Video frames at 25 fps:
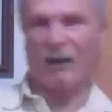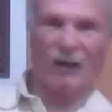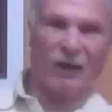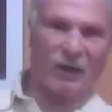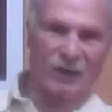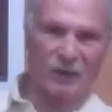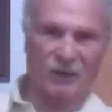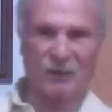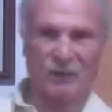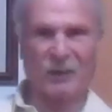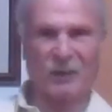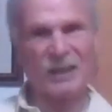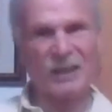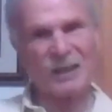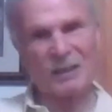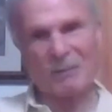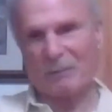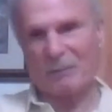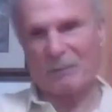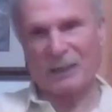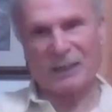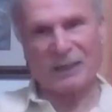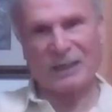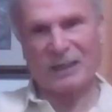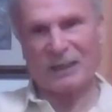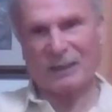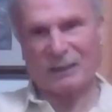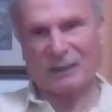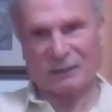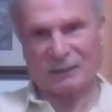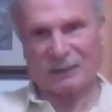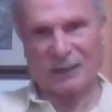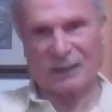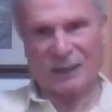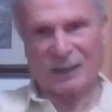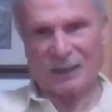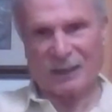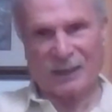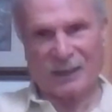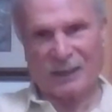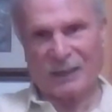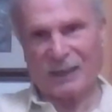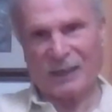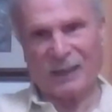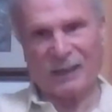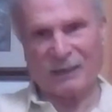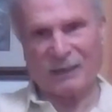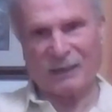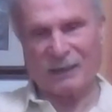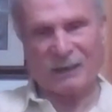All the trees had been killed.
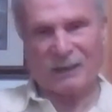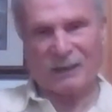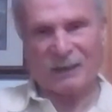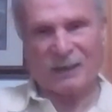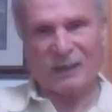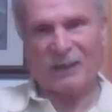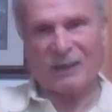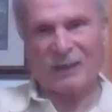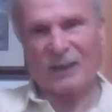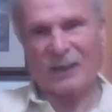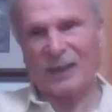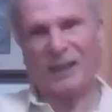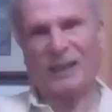The